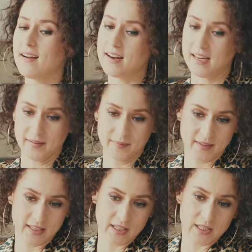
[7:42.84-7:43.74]
honey,
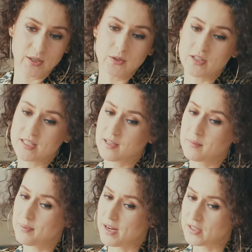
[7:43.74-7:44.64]
you just
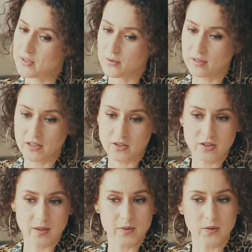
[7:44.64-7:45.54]
compared your
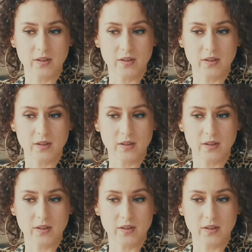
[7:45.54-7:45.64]
relationship to